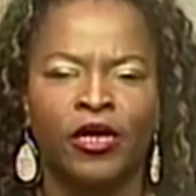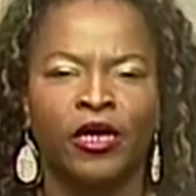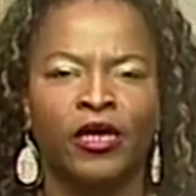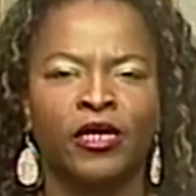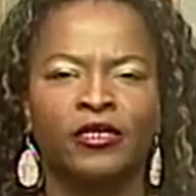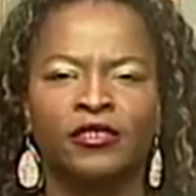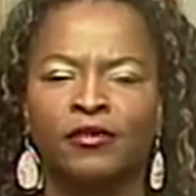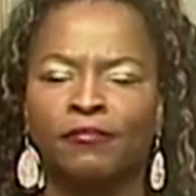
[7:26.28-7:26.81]

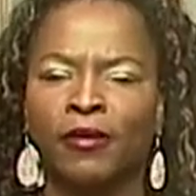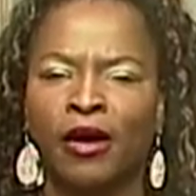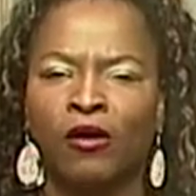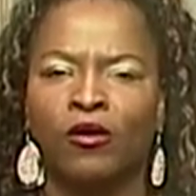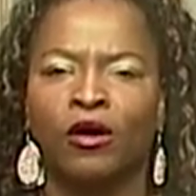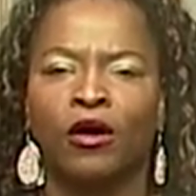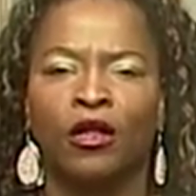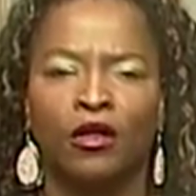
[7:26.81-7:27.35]
it's about
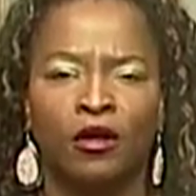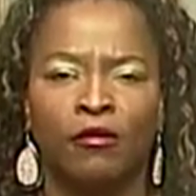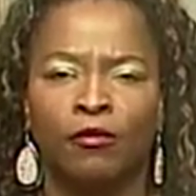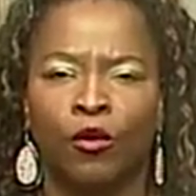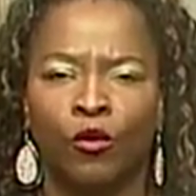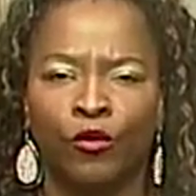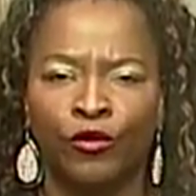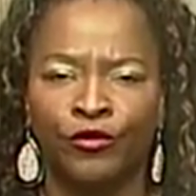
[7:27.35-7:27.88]
a club
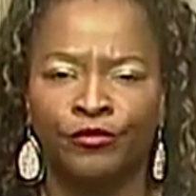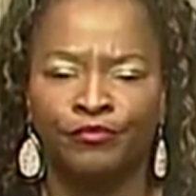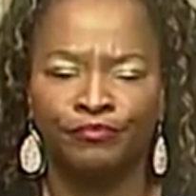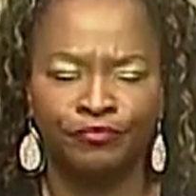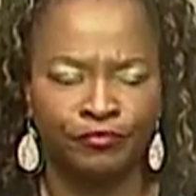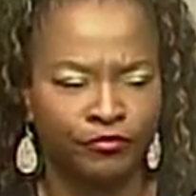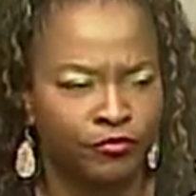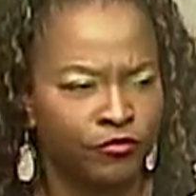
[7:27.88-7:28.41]
owner
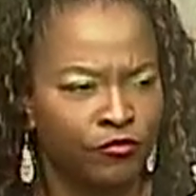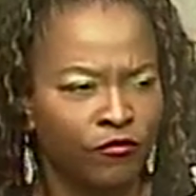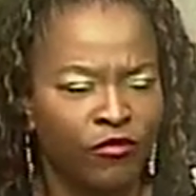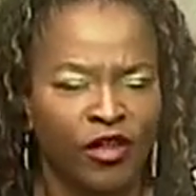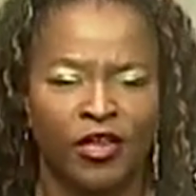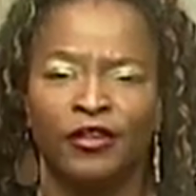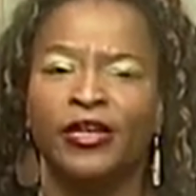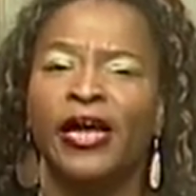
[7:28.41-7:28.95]

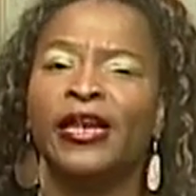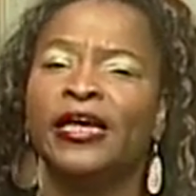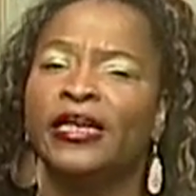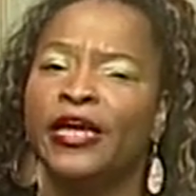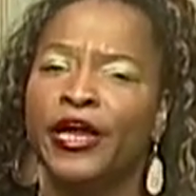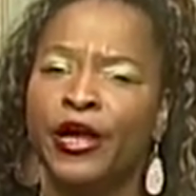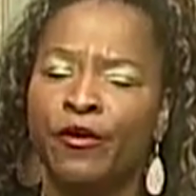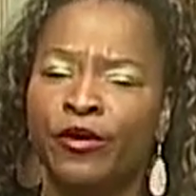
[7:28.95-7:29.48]
that
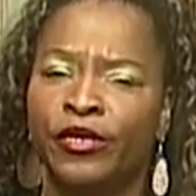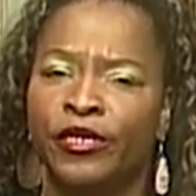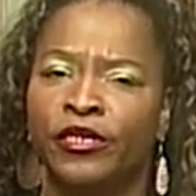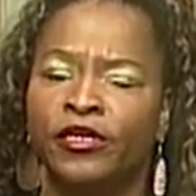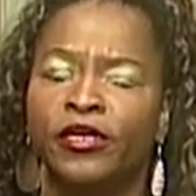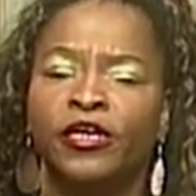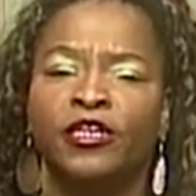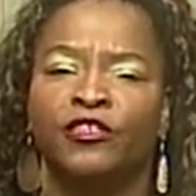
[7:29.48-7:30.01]

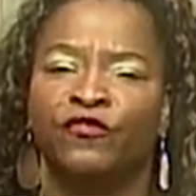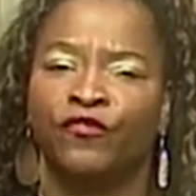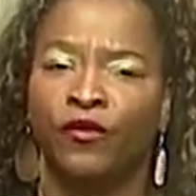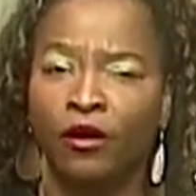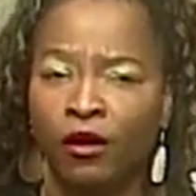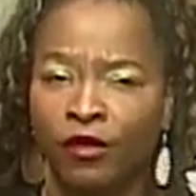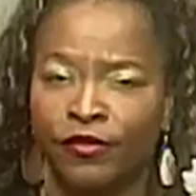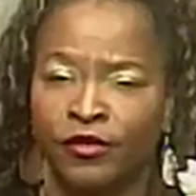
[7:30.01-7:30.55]
inherited his
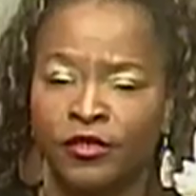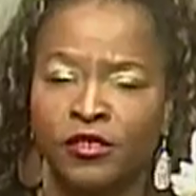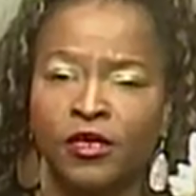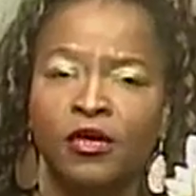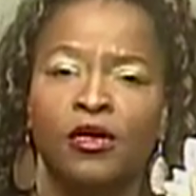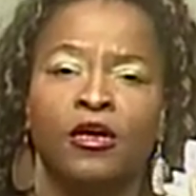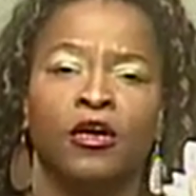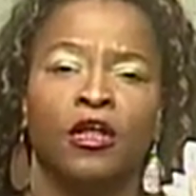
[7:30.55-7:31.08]
father's
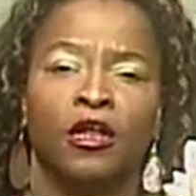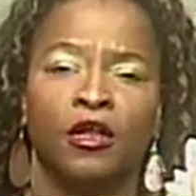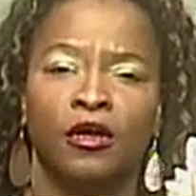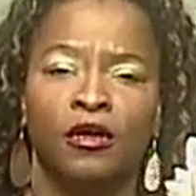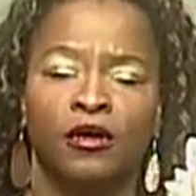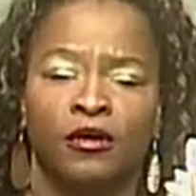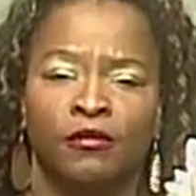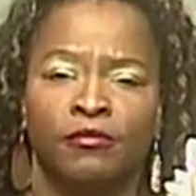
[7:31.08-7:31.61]

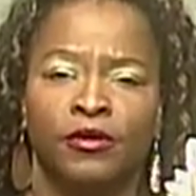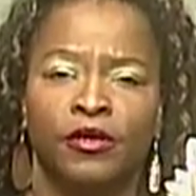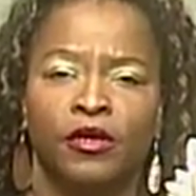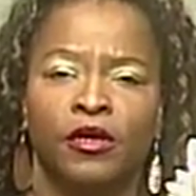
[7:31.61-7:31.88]
club